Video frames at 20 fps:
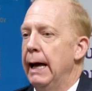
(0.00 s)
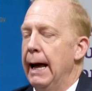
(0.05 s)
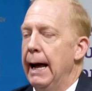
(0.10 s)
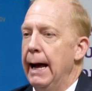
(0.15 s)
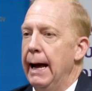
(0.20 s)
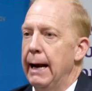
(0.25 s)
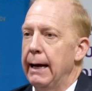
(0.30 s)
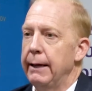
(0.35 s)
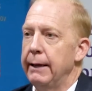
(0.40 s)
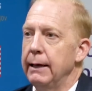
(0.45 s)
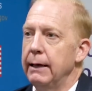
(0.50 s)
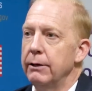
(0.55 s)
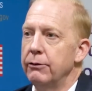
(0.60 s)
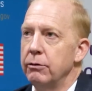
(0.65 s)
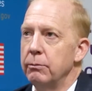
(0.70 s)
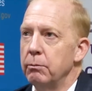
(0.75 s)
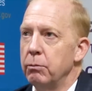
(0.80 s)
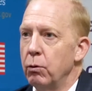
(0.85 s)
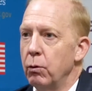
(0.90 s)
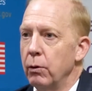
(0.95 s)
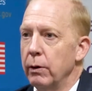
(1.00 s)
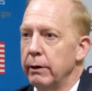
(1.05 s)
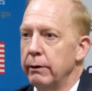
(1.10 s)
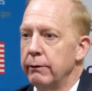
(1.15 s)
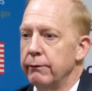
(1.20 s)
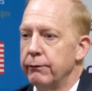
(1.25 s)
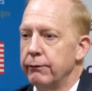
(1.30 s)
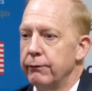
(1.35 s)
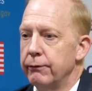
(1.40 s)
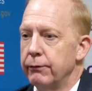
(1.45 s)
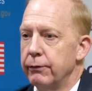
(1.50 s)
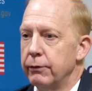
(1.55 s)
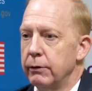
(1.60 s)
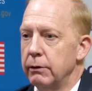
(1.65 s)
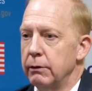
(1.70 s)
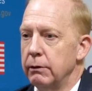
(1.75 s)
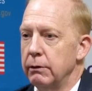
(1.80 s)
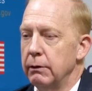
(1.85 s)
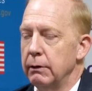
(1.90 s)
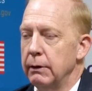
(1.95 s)
And I think it's important
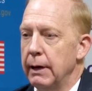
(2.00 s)
for